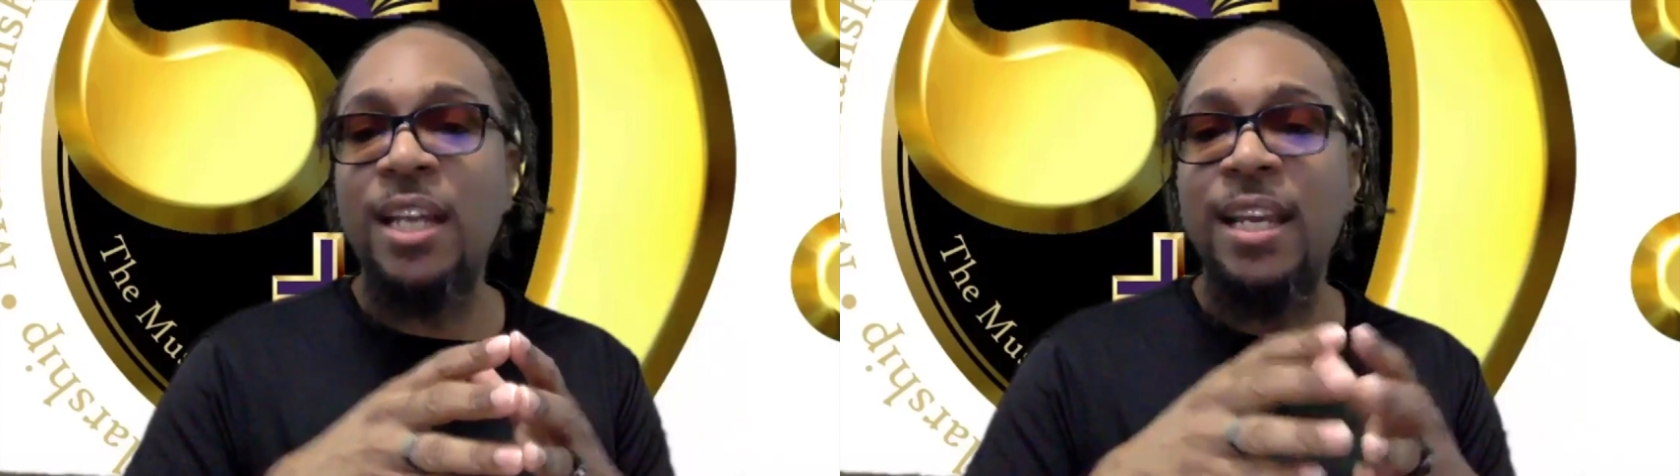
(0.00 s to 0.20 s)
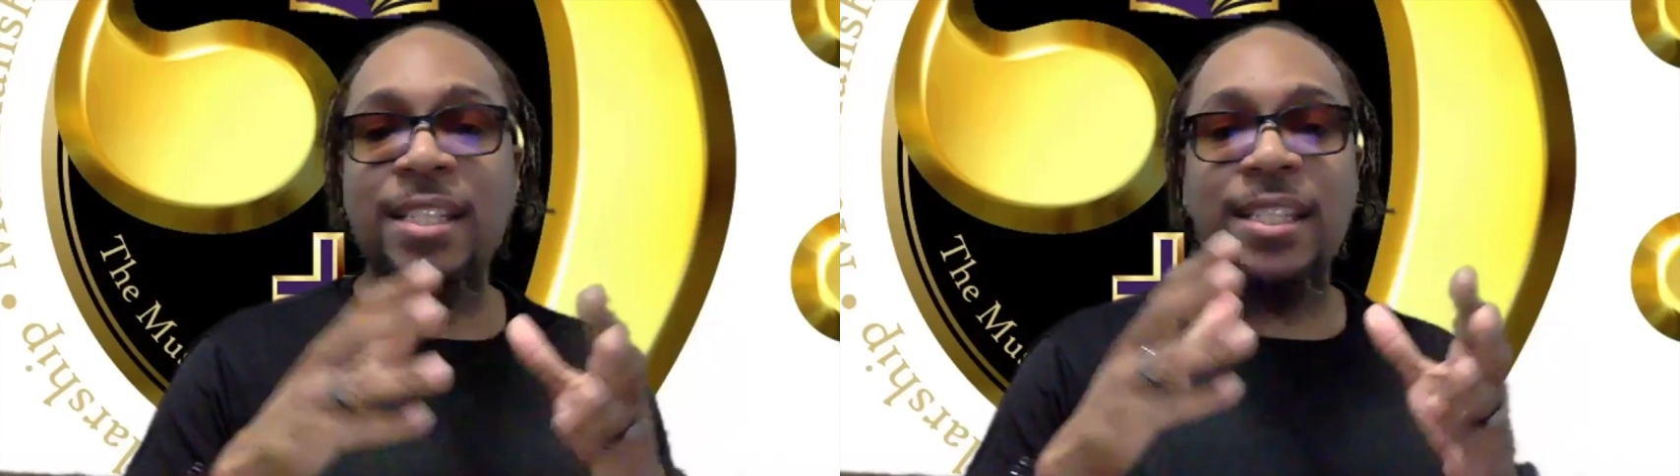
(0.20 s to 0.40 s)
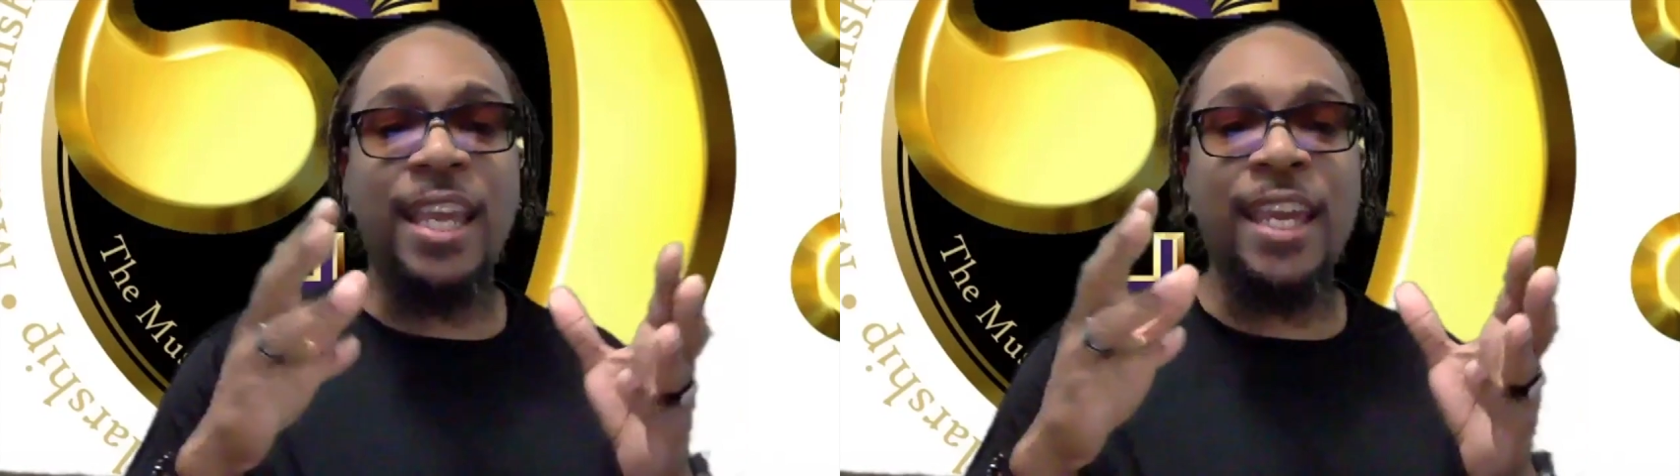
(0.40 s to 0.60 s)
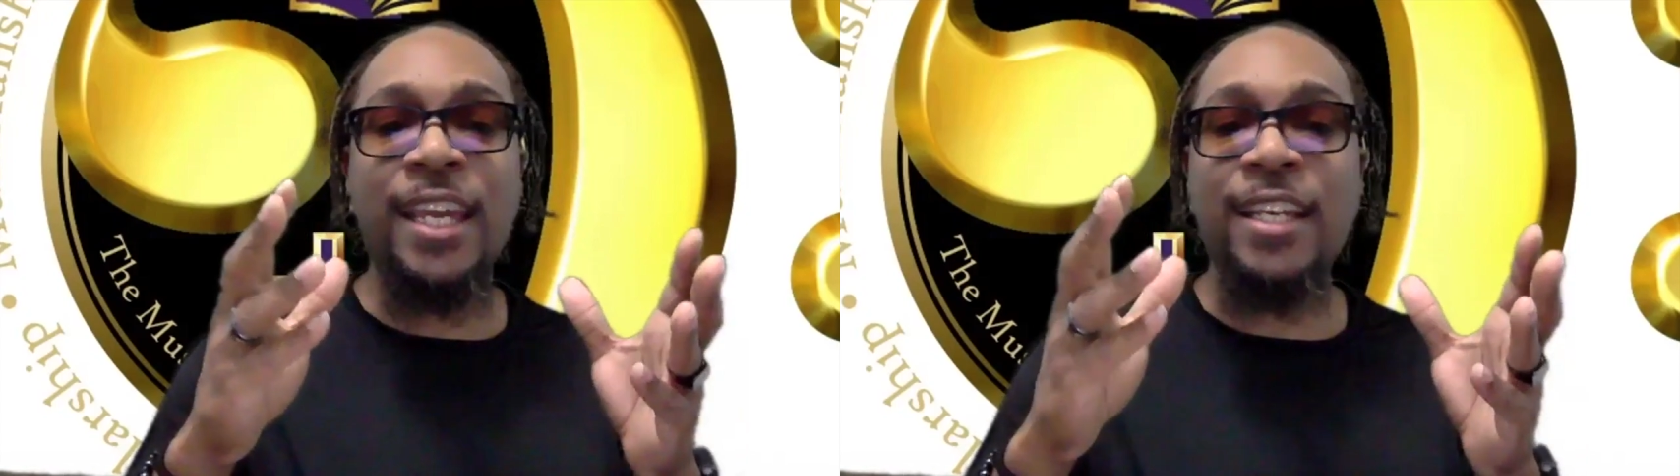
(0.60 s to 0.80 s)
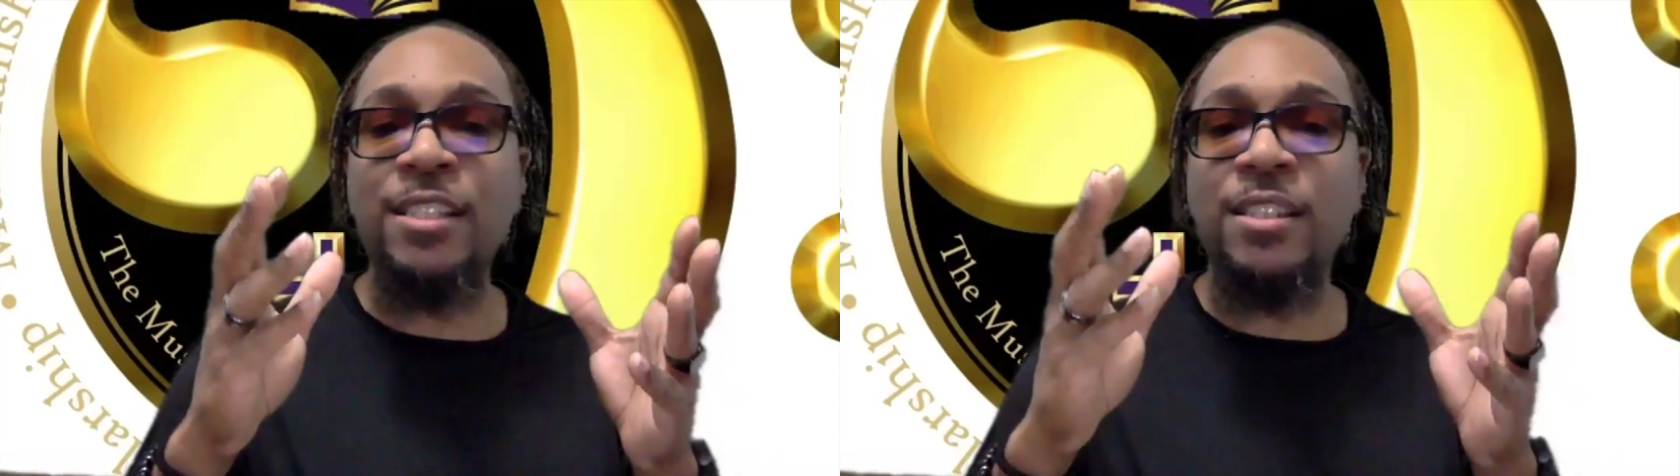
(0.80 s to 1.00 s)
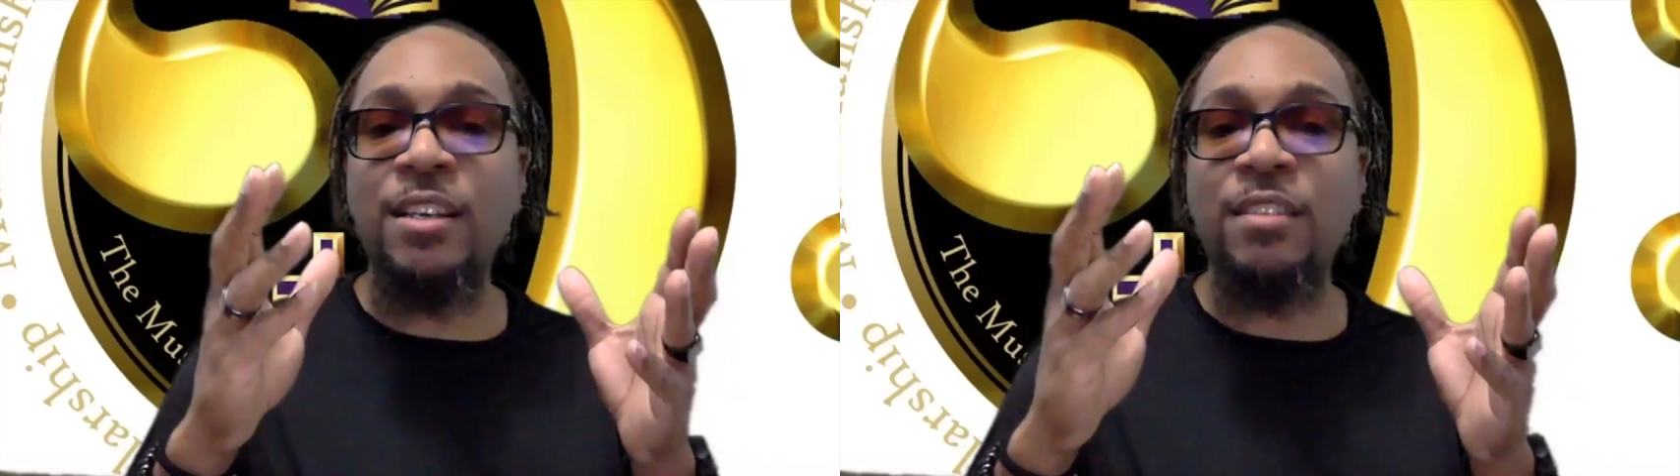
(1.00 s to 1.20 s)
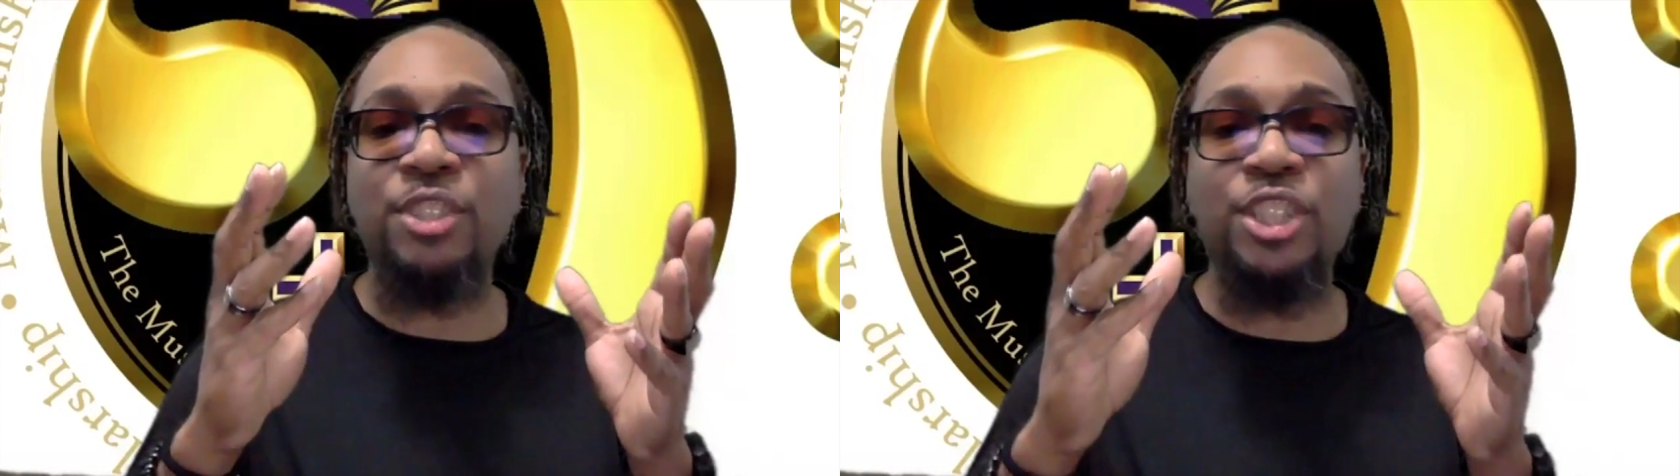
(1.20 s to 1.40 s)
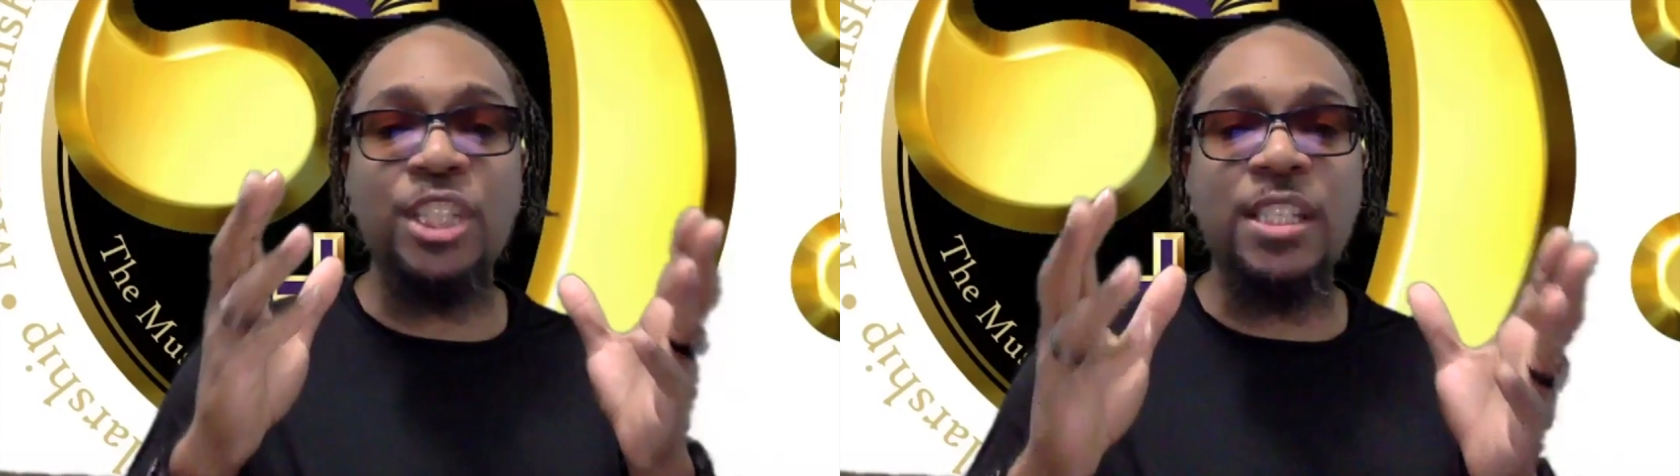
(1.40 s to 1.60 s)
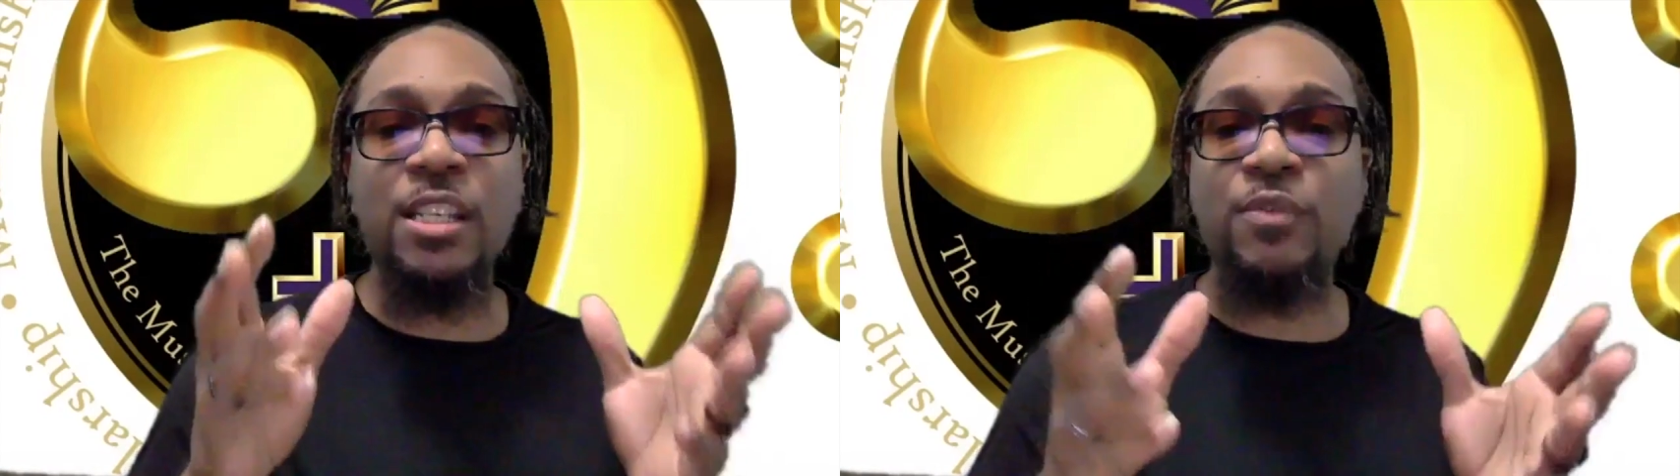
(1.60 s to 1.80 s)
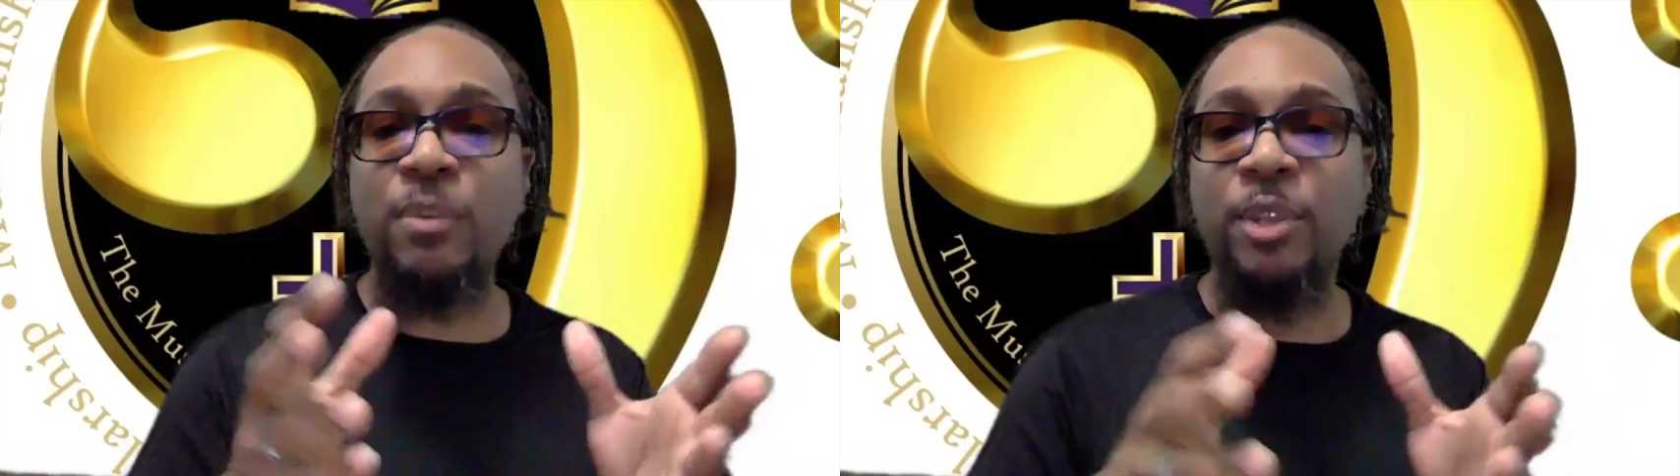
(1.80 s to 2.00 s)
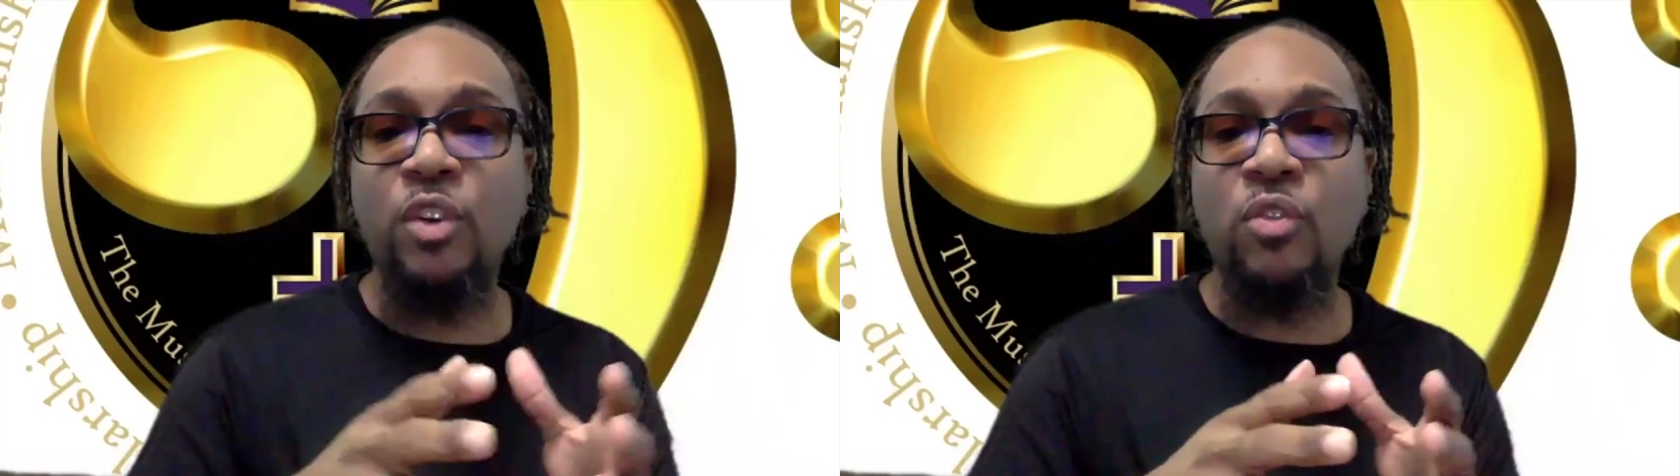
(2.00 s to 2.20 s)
last sayings of Jesus from the